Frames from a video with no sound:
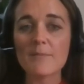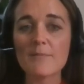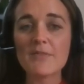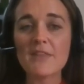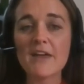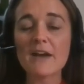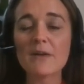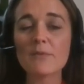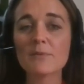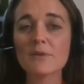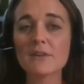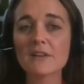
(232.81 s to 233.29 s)

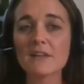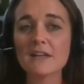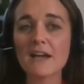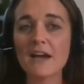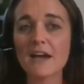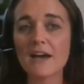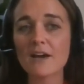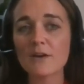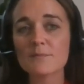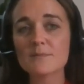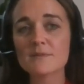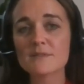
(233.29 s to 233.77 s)
That really
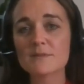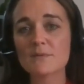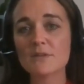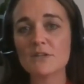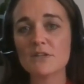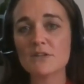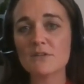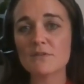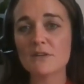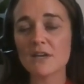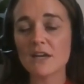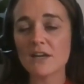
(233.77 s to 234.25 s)
helps
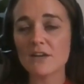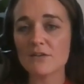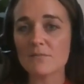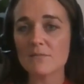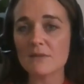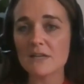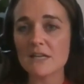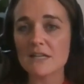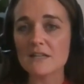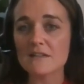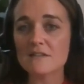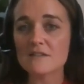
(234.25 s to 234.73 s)
when you get your
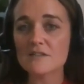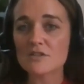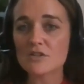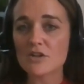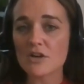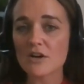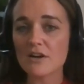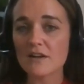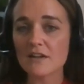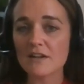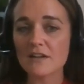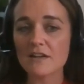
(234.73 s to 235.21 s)
meeting
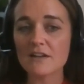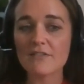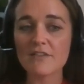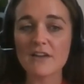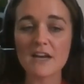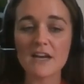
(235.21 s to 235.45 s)
started if